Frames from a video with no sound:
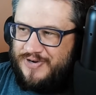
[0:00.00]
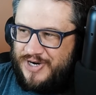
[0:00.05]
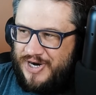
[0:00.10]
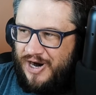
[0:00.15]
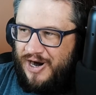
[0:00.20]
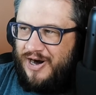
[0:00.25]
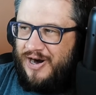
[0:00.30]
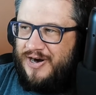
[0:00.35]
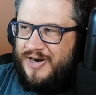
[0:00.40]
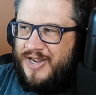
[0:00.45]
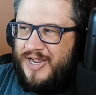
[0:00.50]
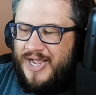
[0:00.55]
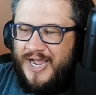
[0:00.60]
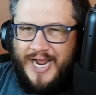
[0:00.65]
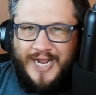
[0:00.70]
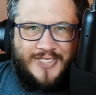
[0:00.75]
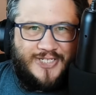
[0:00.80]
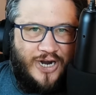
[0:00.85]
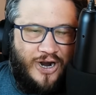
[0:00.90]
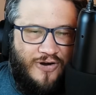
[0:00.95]
card,
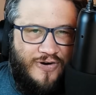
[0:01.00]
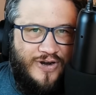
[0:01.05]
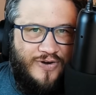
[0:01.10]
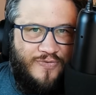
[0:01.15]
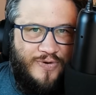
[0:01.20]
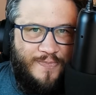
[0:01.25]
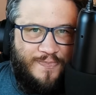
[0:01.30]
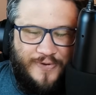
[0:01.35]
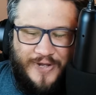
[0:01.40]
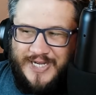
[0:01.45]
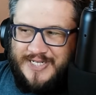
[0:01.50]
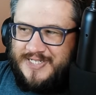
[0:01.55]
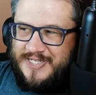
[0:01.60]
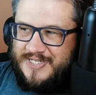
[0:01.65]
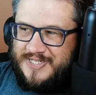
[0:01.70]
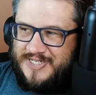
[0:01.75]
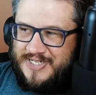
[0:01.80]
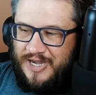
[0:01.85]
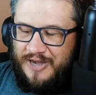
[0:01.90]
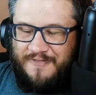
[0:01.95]
it's already replaced
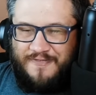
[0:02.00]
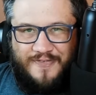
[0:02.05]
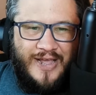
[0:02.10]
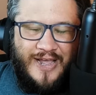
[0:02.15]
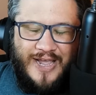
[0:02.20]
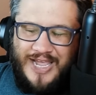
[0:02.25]
itself.